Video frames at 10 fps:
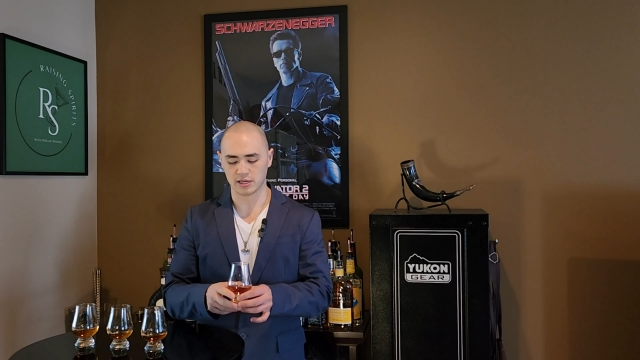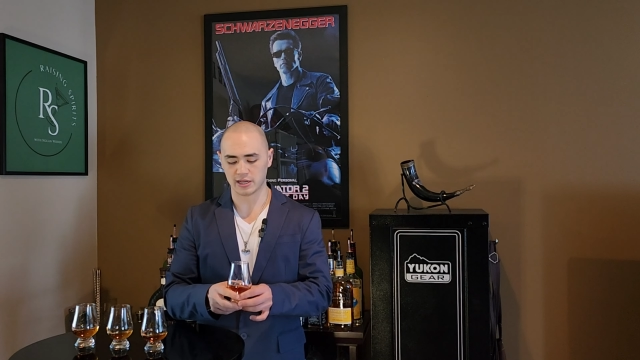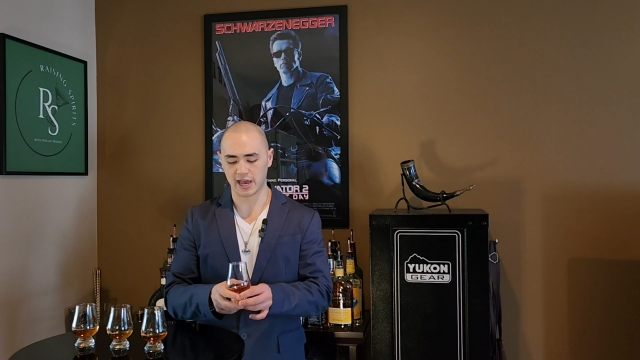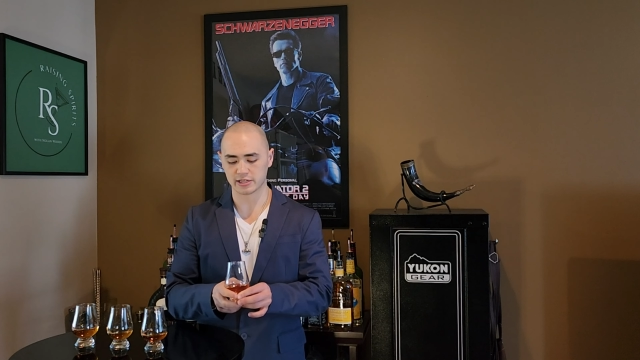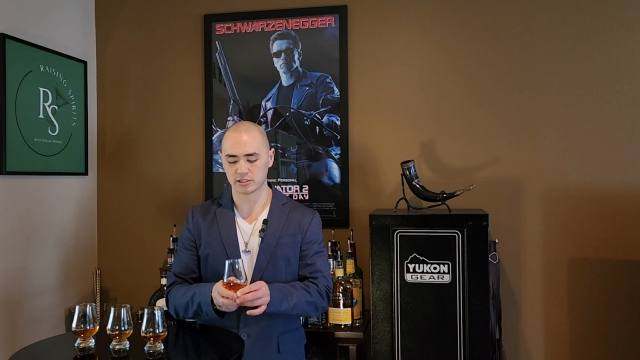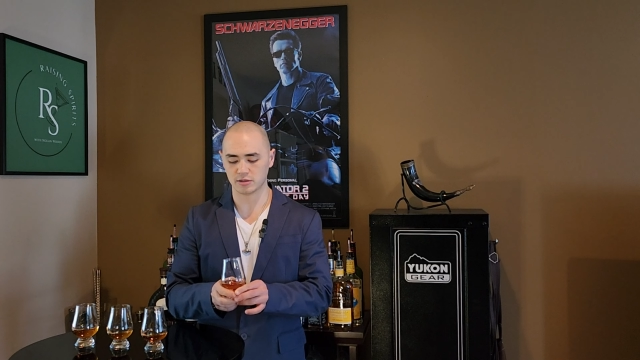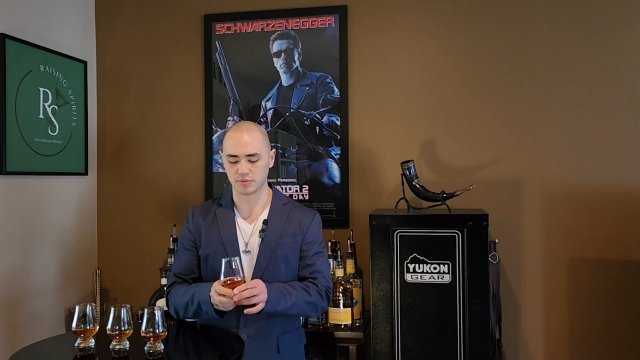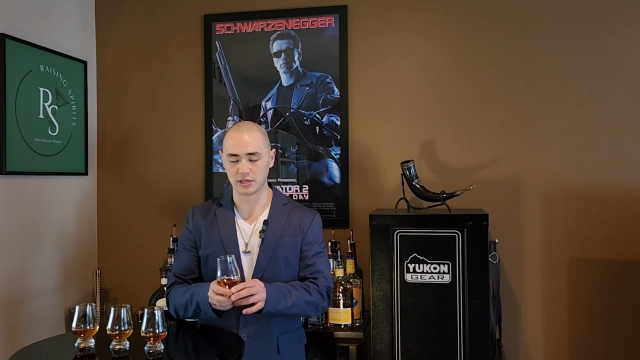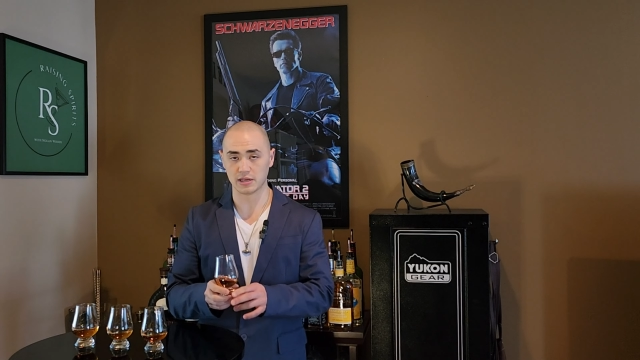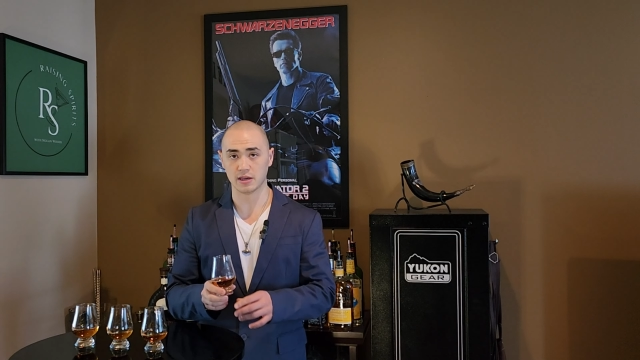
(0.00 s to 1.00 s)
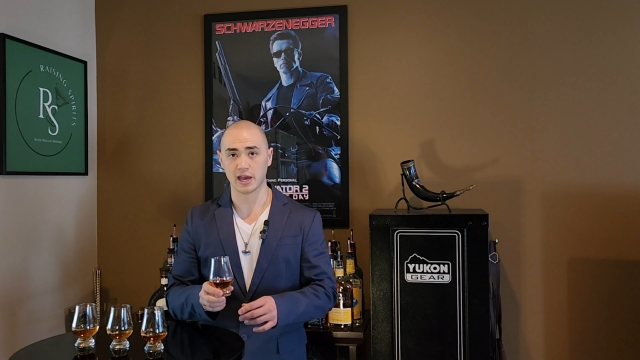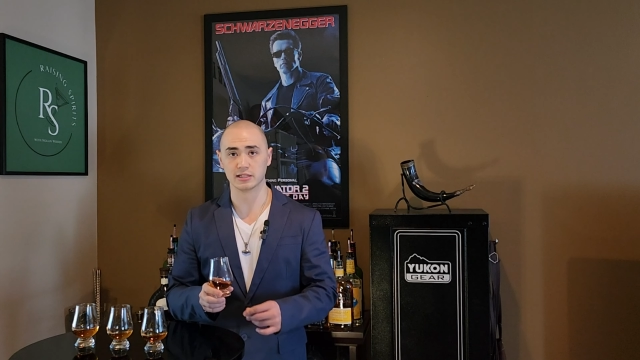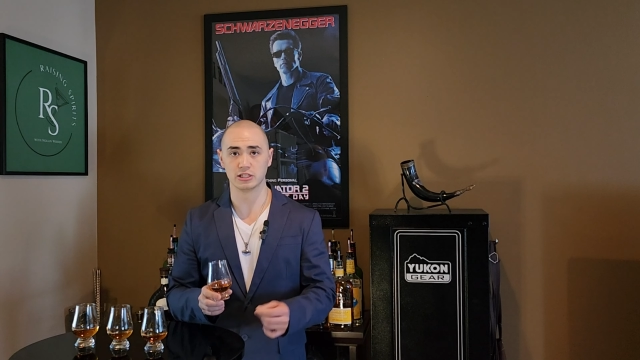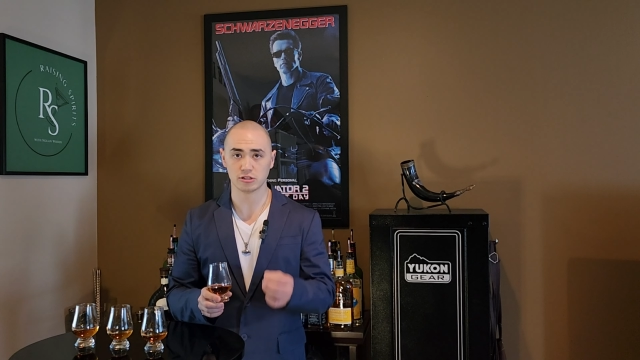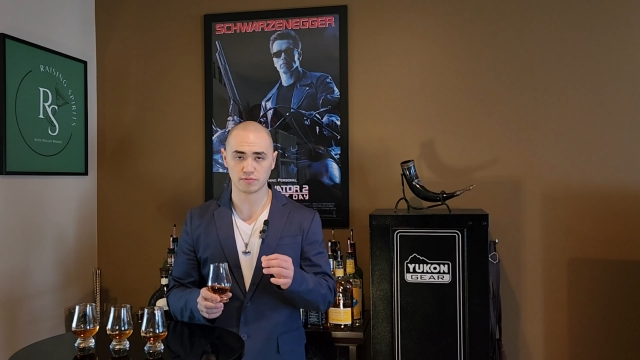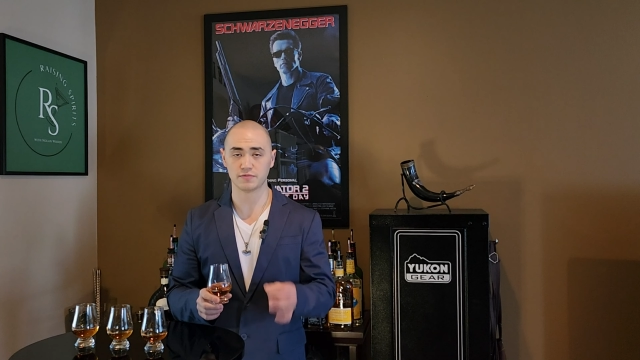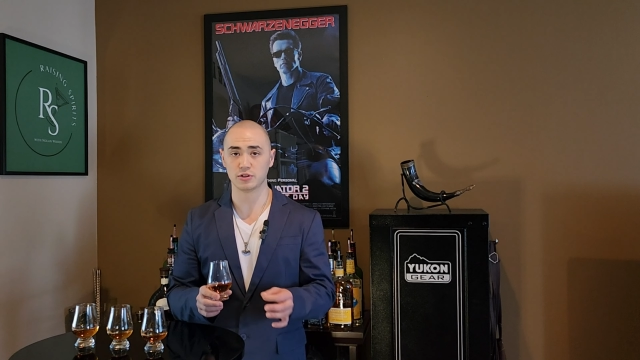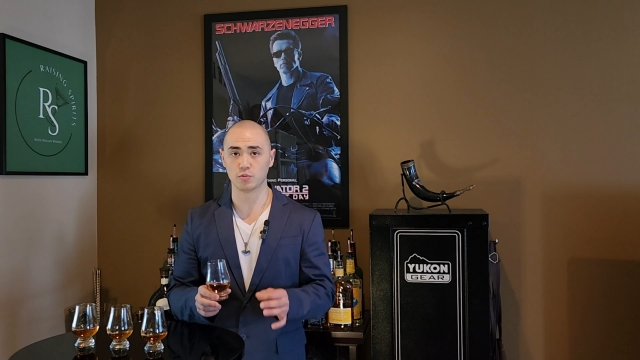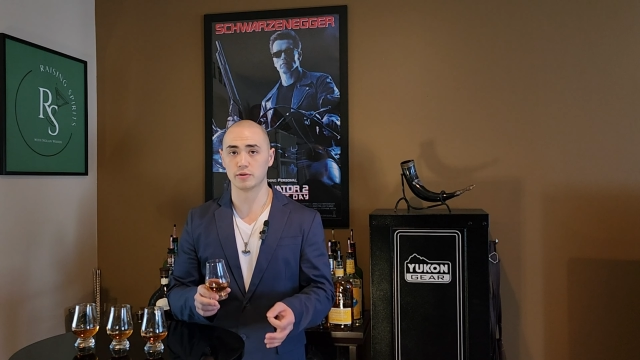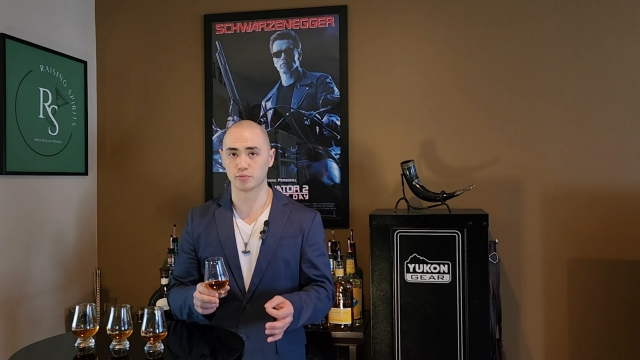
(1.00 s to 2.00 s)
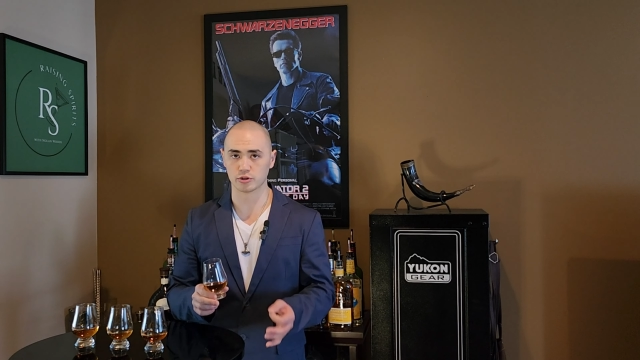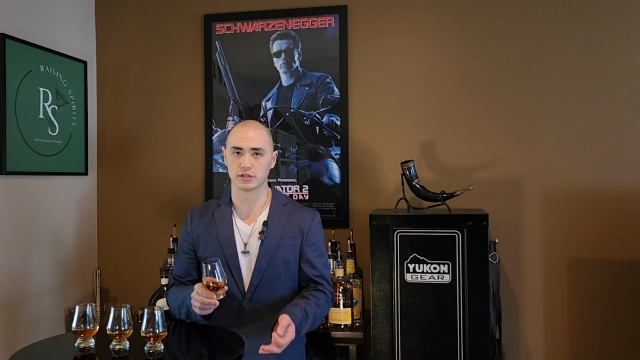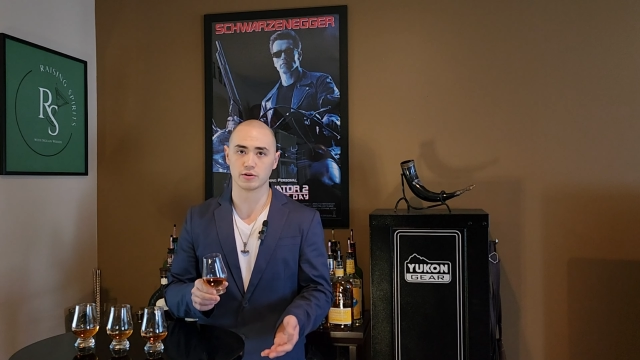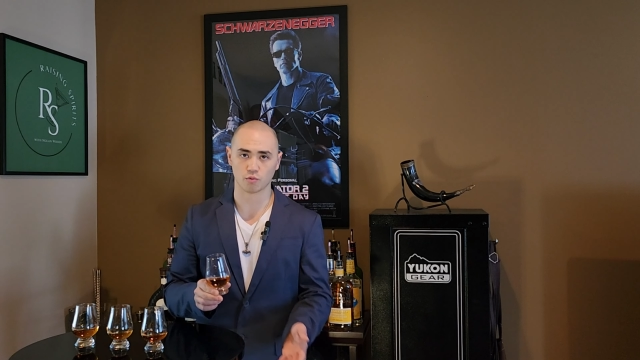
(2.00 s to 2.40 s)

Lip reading: It has to be at least 51%